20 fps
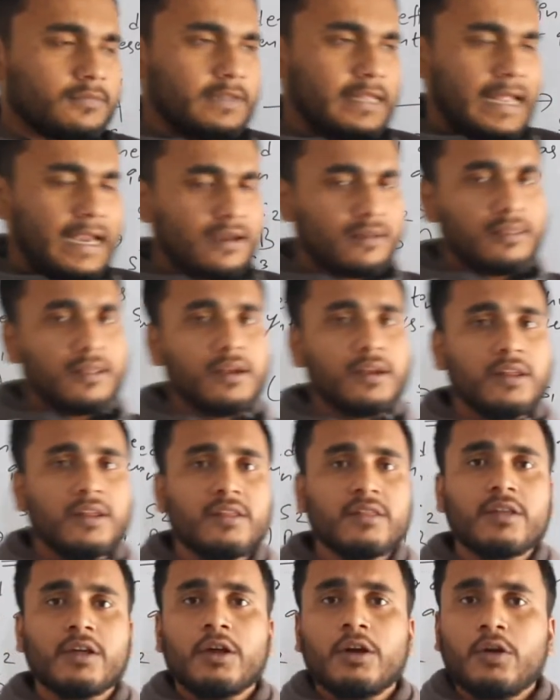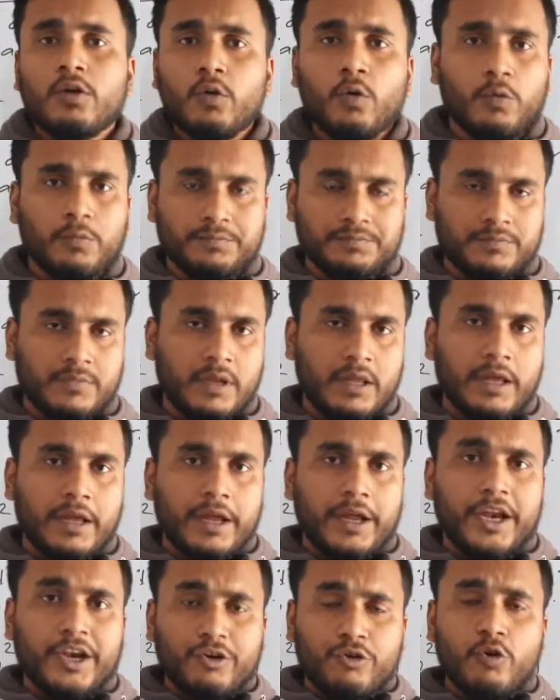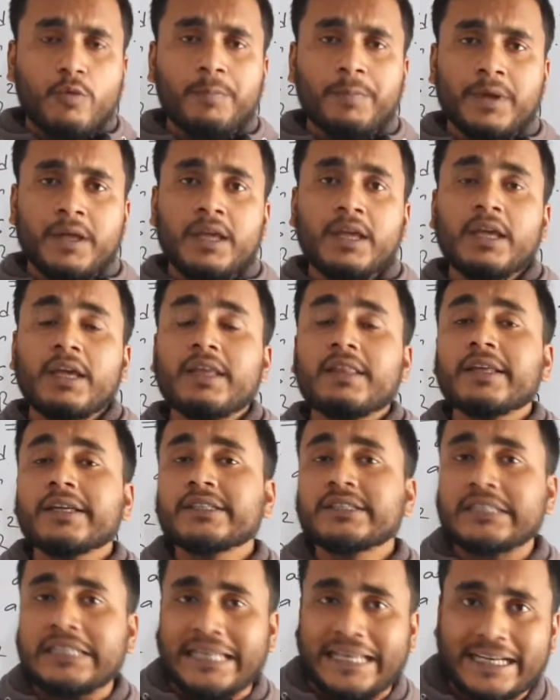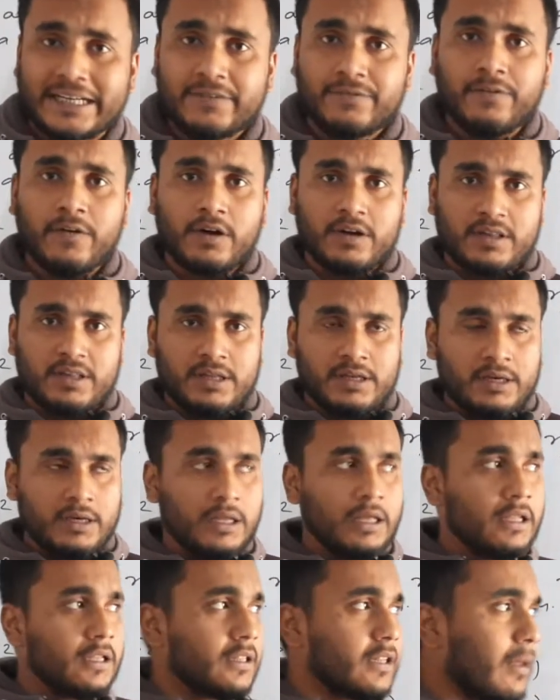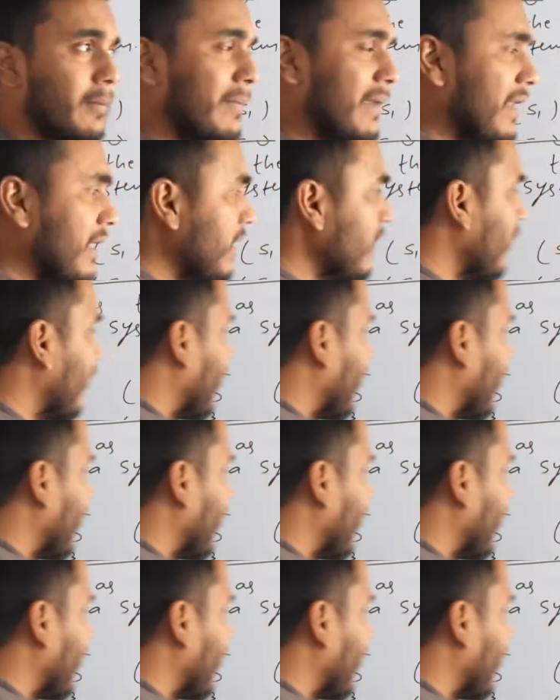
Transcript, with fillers: The answer is no. Entropy is a state function. The meaning